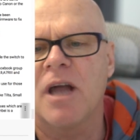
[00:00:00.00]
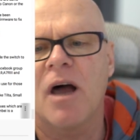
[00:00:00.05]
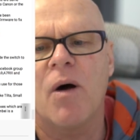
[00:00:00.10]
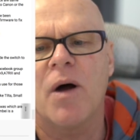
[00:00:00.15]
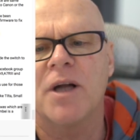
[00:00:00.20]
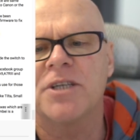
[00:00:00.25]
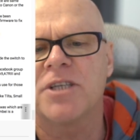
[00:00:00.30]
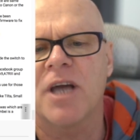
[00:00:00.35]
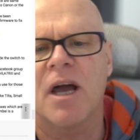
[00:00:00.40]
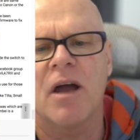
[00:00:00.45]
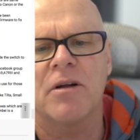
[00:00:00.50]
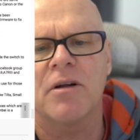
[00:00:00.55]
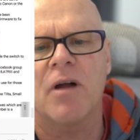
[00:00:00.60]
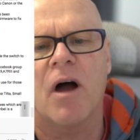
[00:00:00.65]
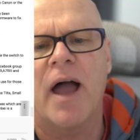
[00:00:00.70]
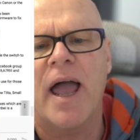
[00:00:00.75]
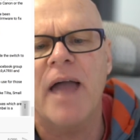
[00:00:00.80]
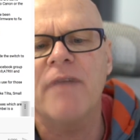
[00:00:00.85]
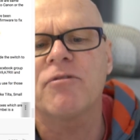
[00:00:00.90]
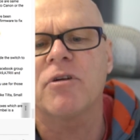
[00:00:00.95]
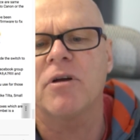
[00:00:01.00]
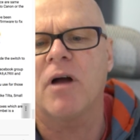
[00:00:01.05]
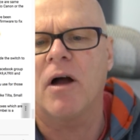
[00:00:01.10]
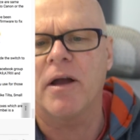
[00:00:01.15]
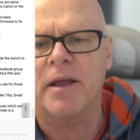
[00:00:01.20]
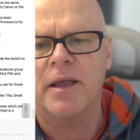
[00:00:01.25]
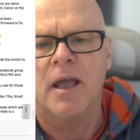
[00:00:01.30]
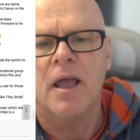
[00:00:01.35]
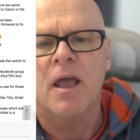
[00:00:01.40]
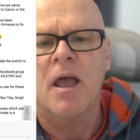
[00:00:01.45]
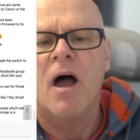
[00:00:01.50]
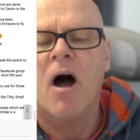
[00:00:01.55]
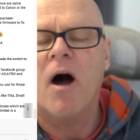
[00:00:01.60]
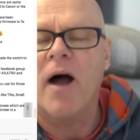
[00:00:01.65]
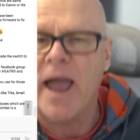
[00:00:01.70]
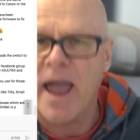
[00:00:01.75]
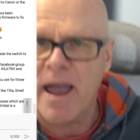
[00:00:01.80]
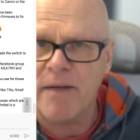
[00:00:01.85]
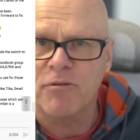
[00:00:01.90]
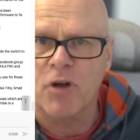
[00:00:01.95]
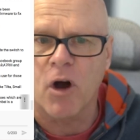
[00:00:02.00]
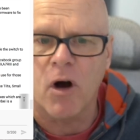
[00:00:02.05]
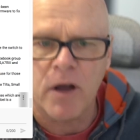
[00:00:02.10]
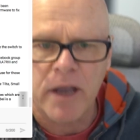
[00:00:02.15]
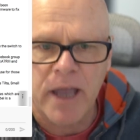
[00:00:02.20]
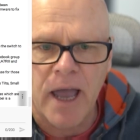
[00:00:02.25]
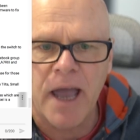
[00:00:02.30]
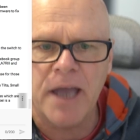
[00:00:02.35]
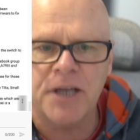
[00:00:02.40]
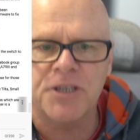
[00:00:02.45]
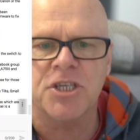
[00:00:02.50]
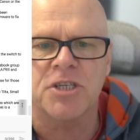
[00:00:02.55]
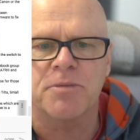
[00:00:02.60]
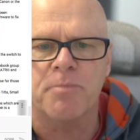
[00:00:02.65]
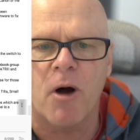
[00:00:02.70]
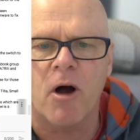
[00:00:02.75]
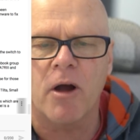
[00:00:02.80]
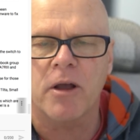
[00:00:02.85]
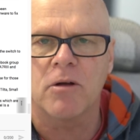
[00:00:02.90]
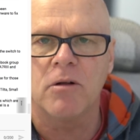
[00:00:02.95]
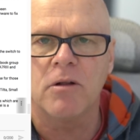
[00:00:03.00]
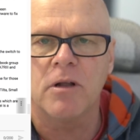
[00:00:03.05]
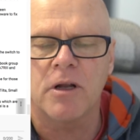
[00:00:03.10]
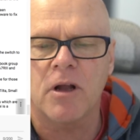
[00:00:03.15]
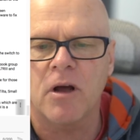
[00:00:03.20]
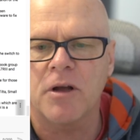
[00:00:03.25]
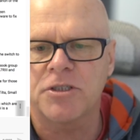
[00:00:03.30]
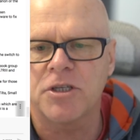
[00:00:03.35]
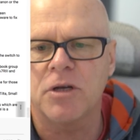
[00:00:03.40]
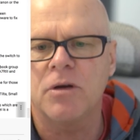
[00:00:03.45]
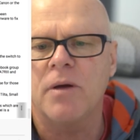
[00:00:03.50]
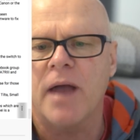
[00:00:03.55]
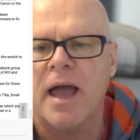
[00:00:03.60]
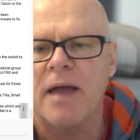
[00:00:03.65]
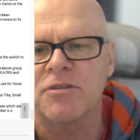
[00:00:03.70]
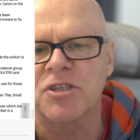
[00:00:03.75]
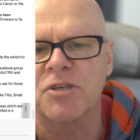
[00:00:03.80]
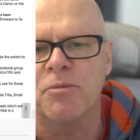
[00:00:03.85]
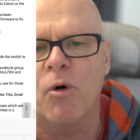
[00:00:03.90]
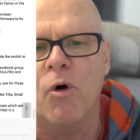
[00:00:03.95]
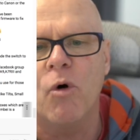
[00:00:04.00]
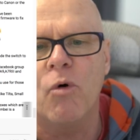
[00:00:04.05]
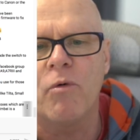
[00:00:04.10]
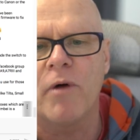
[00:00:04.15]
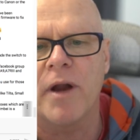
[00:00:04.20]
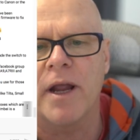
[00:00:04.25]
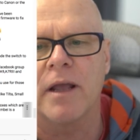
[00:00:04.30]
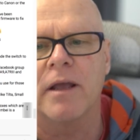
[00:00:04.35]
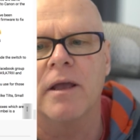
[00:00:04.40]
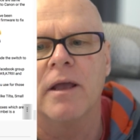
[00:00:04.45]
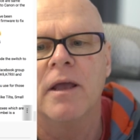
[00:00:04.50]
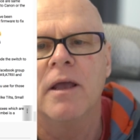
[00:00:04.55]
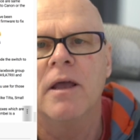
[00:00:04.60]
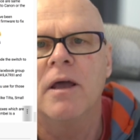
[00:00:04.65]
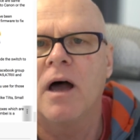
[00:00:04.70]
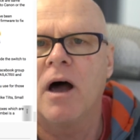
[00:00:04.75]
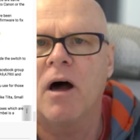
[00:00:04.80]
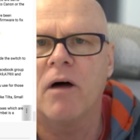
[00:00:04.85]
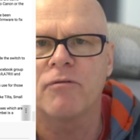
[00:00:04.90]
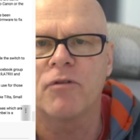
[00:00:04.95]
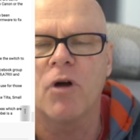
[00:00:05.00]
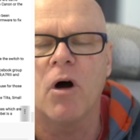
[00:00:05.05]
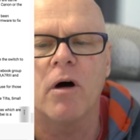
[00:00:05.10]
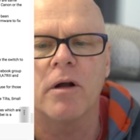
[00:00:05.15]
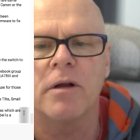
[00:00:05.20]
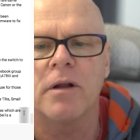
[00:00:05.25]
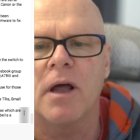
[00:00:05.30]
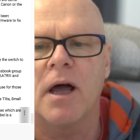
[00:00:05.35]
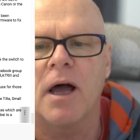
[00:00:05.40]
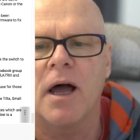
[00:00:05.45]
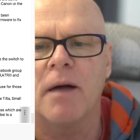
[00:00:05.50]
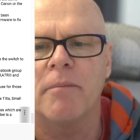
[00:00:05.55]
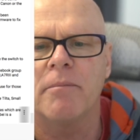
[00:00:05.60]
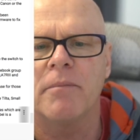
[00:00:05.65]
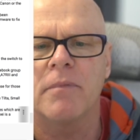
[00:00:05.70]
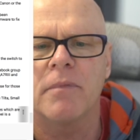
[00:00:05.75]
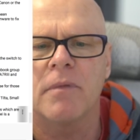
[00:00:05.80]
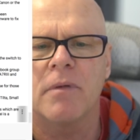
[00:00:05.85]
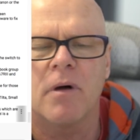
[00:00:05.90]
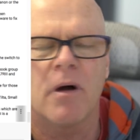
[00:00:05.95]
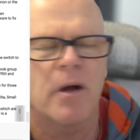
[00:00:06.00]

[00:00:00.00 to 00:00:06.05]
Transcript: No, I don't. I have I I have got cages, Michael, and I do have small rig. I've got um,